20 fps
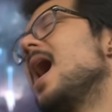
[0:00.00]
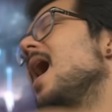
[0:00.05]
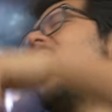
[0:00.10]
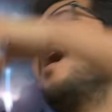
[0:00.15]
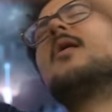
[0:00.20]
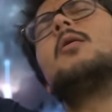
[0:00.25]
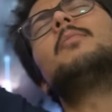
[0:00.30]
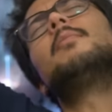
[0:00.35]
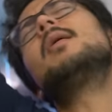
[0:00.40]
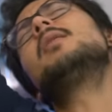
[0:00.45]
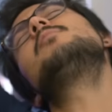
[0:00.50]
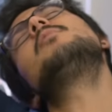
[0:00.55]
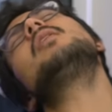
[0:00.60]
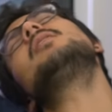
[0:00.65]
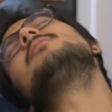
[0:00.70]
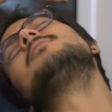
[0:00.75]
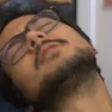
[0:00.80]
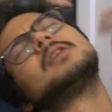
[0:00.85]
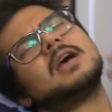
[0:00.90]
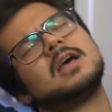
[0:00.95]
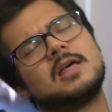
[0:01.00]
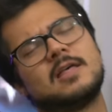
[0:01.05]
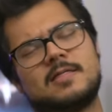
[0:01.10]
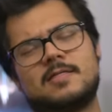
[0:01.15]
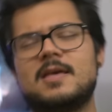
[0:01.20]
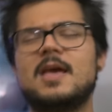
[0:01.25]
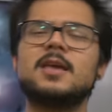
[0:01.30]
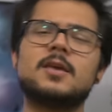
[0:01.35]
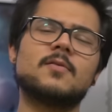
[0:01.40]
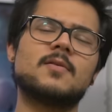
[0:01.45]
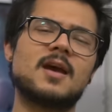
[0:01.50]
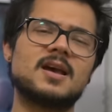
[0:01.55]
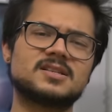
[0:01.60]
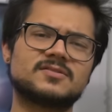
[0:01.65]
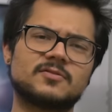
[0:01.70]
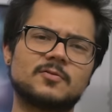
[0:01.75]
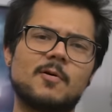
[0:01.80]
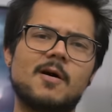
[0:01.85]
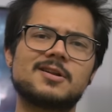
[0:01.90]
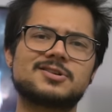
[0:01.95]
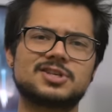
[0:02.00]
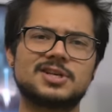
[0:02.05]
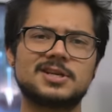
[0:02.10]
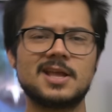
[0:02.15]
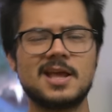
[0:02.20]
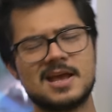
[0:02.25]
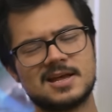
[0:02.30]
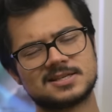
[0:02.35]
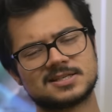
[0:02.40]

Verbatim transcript: Calvin Wood. Thank you guys for watching.